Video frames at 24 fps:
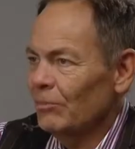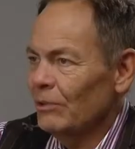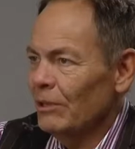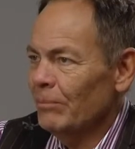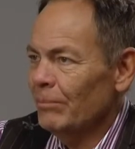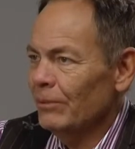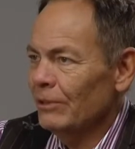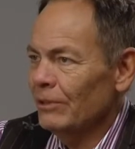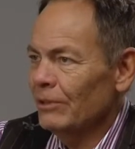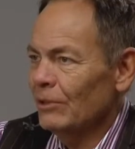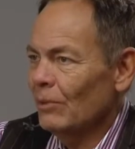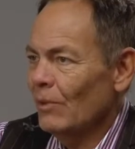
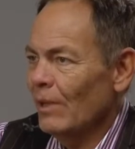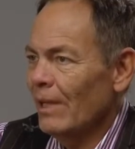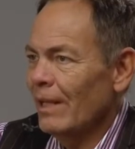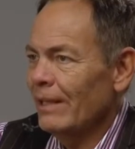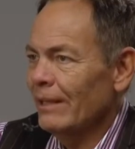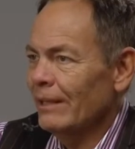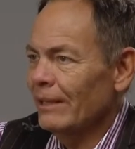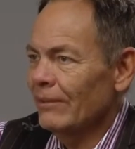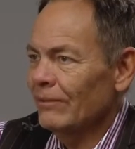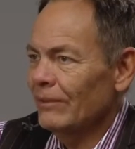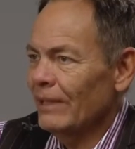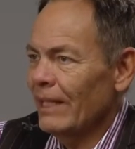people's
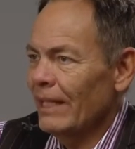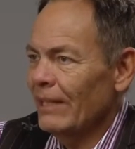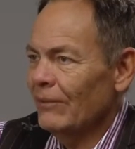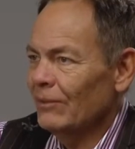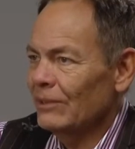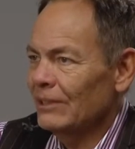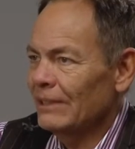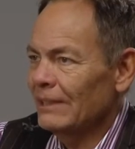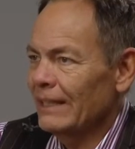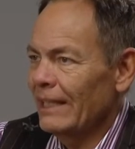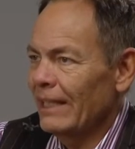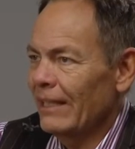quality of
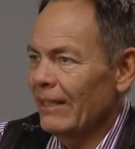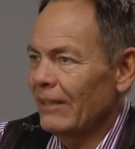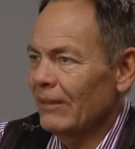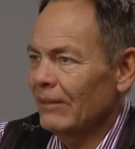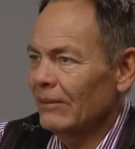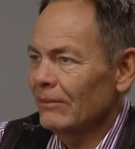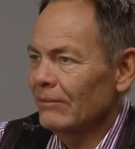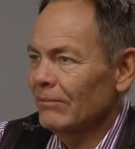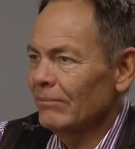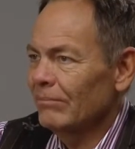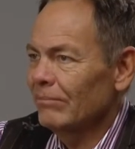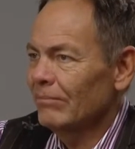life is
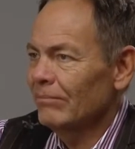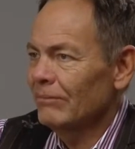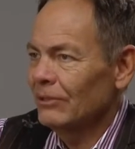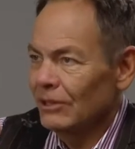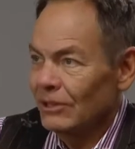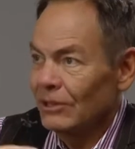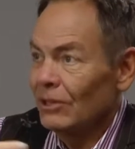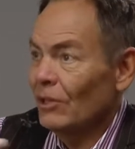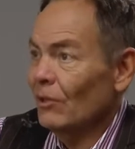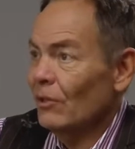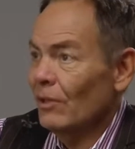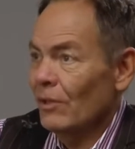now
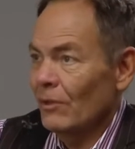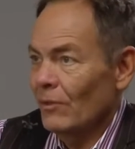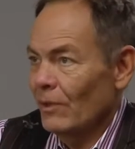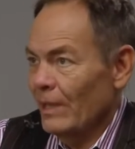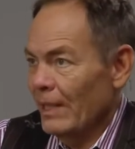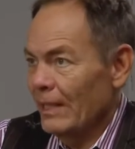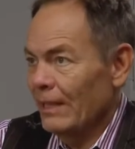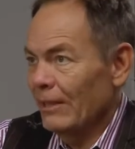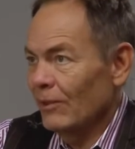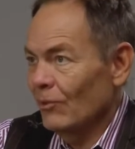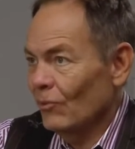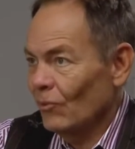
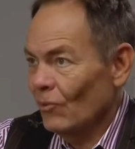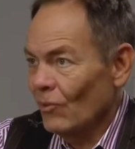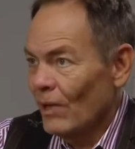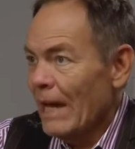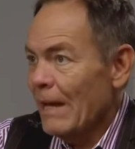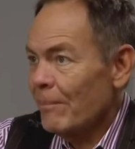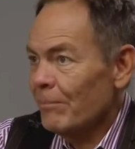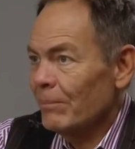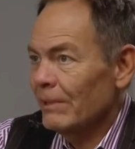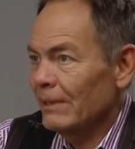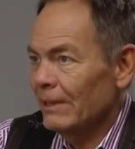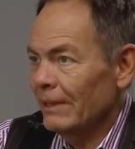deteriorating
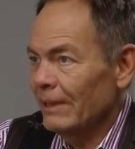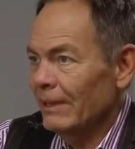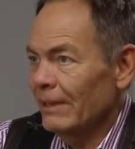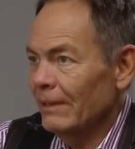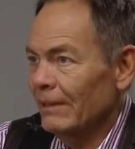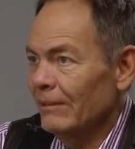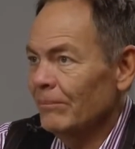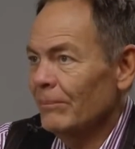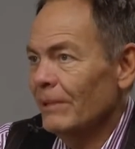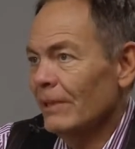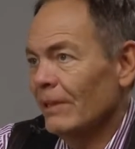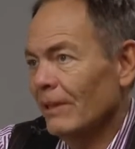
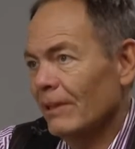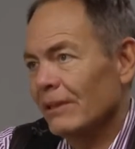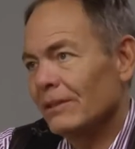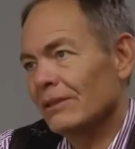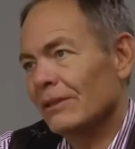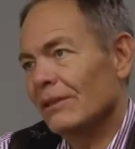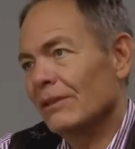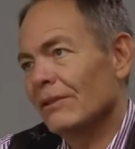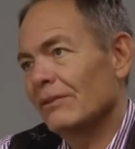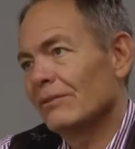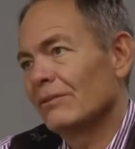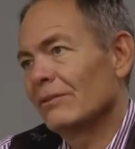rapidly because
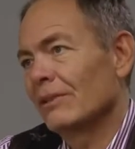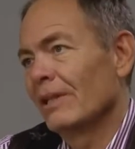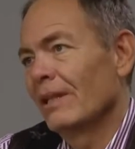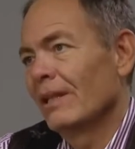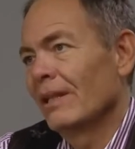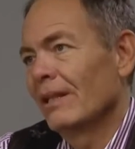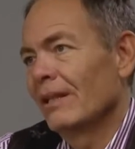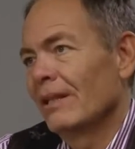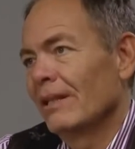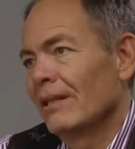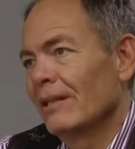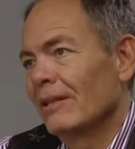of
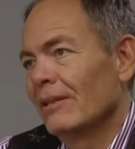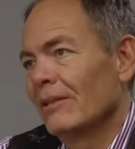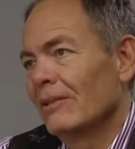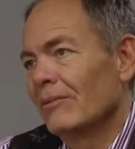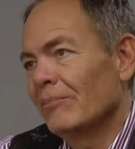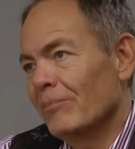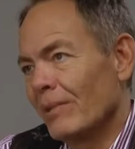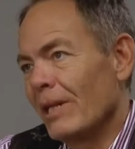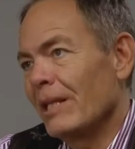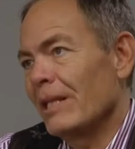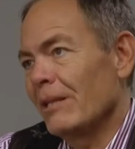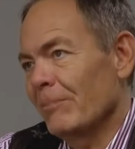
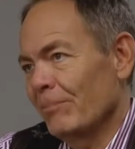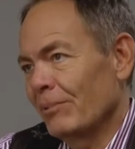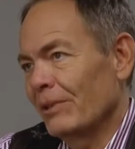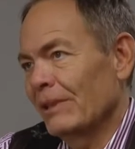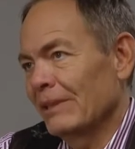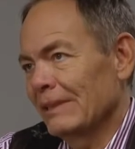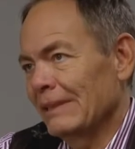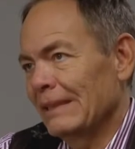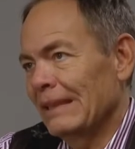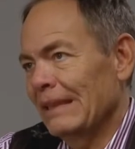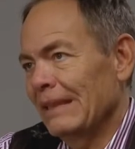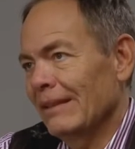money
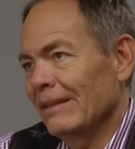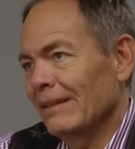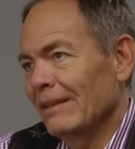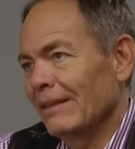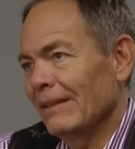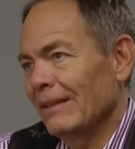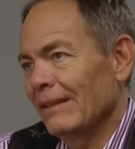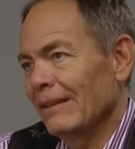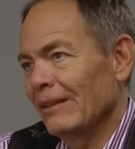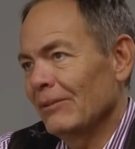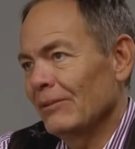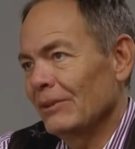printing,
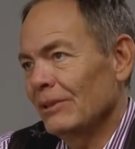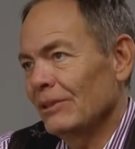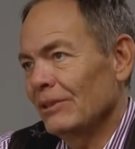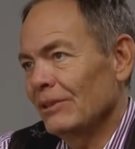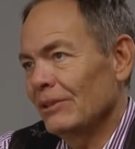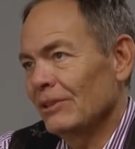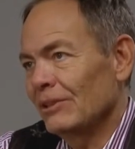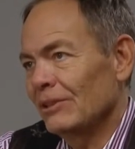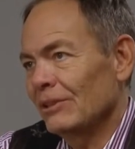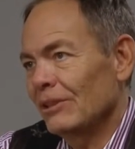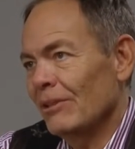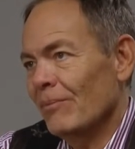which
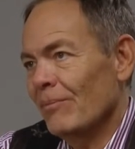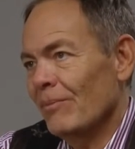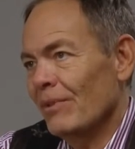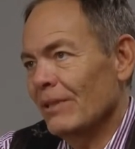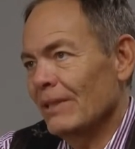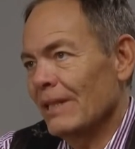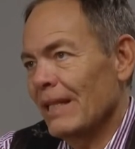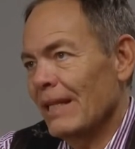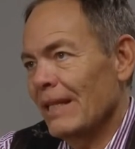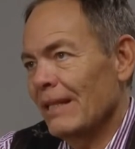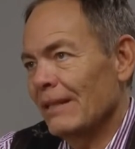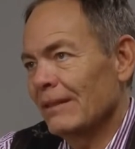is
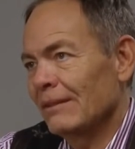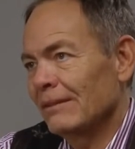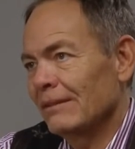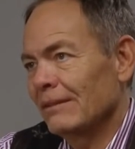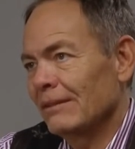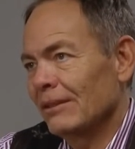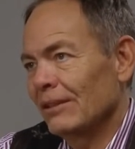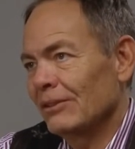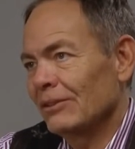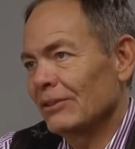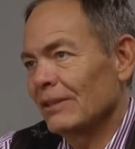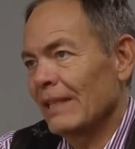something that
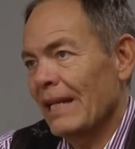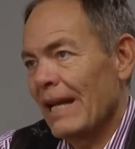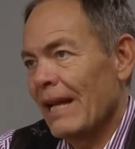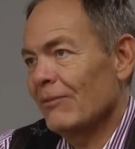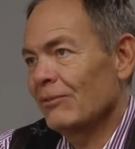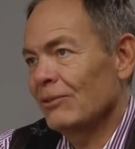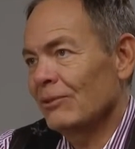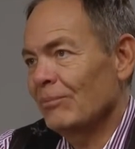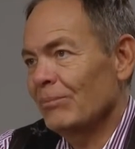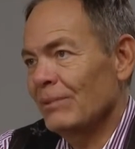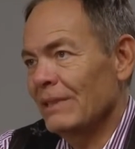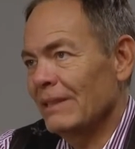doesn't
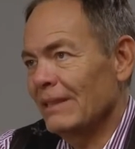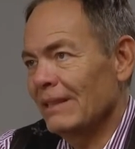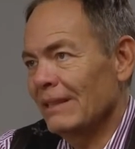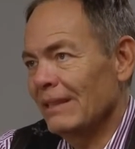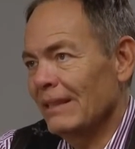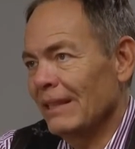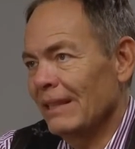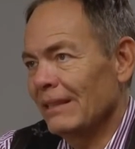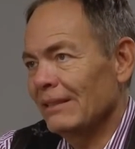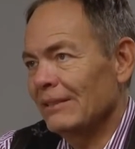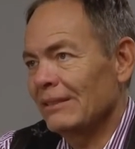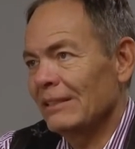have to be the
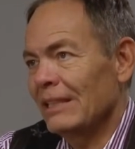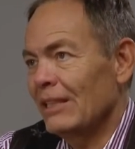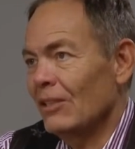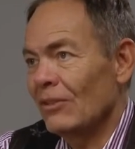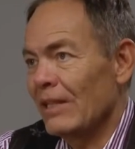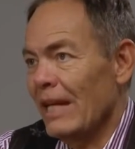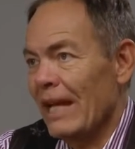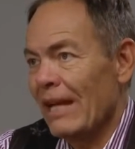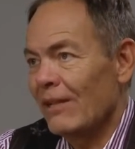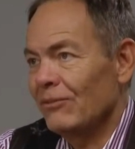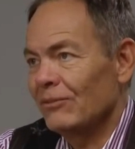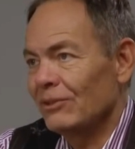case. They
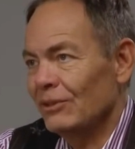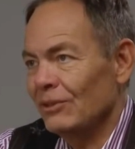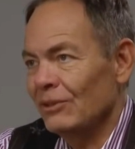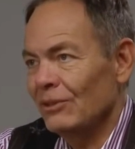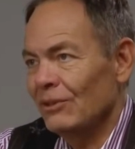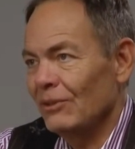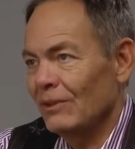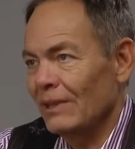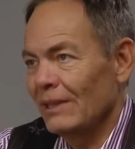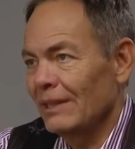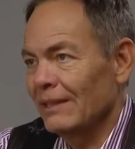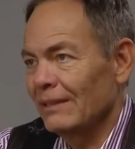don't have to
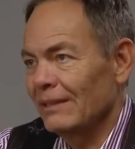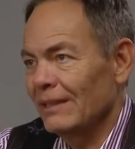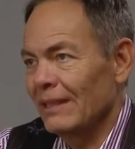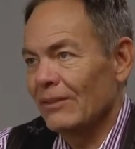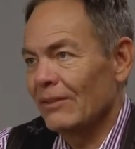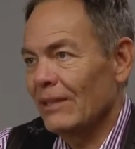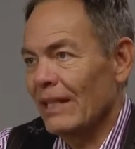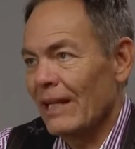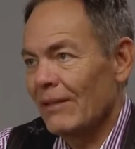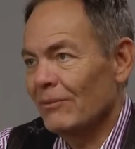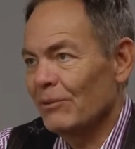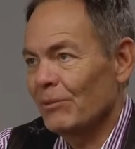do it. They
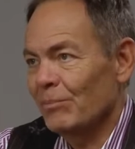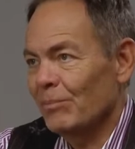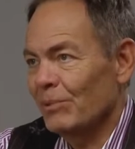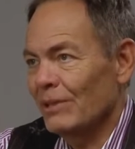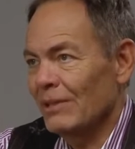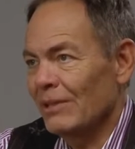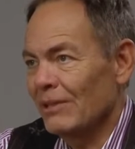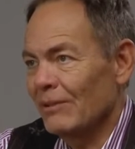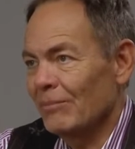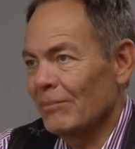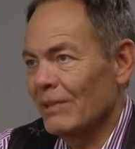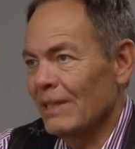don't have to
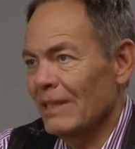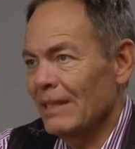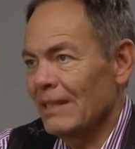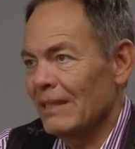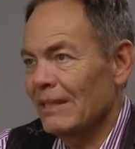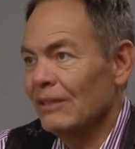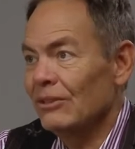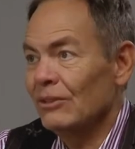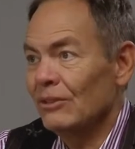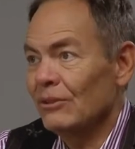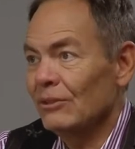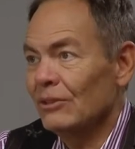print the money.
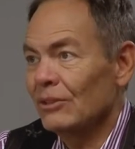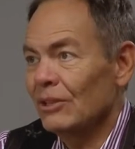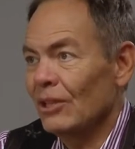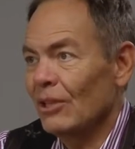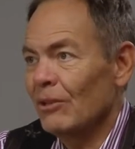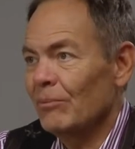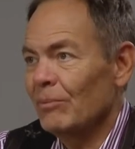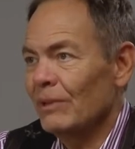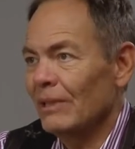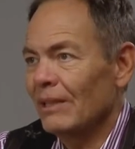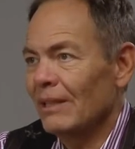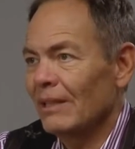They do
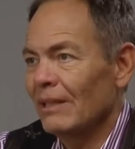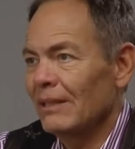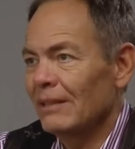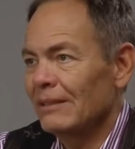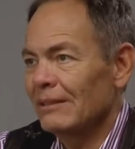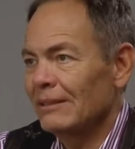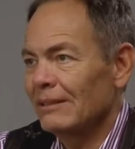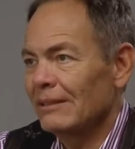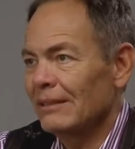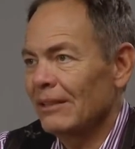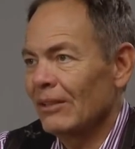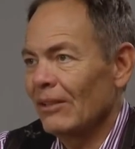so
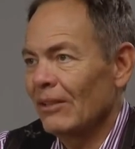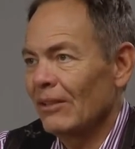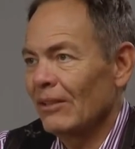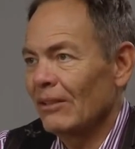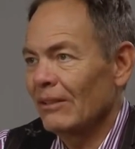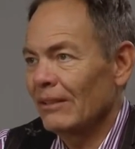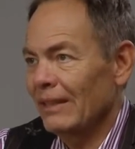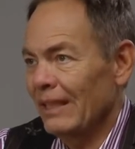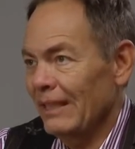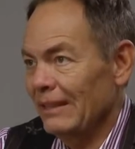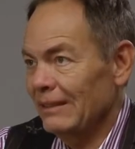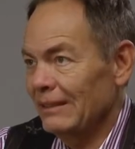because they're
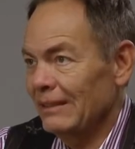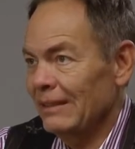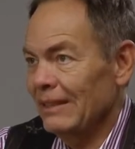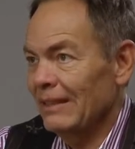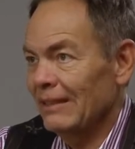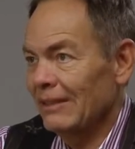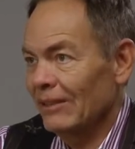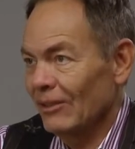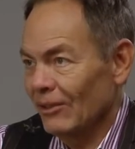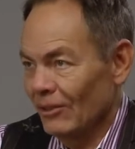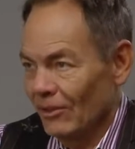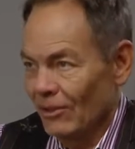lazy and they're